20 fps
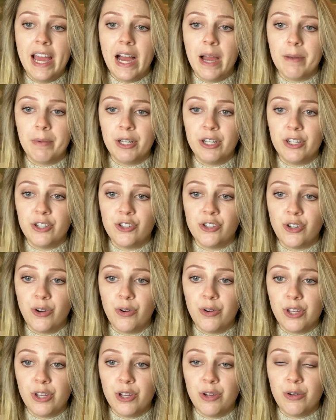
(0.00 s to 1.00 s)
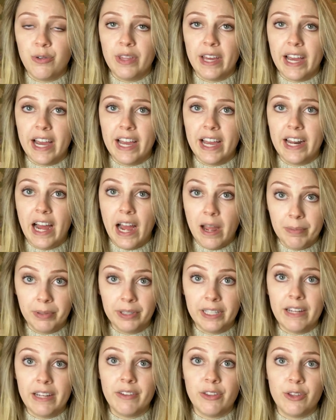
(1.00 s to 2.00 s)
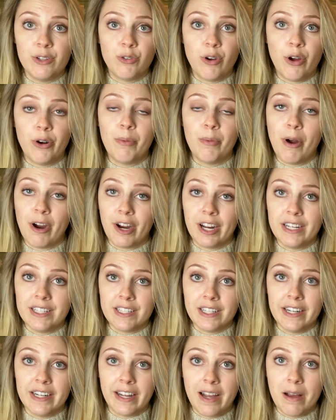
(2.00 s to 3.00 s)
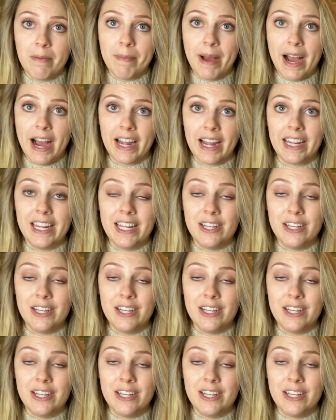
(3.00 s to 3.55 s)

I'm going to show you that I believe that the Toronto market is going to come back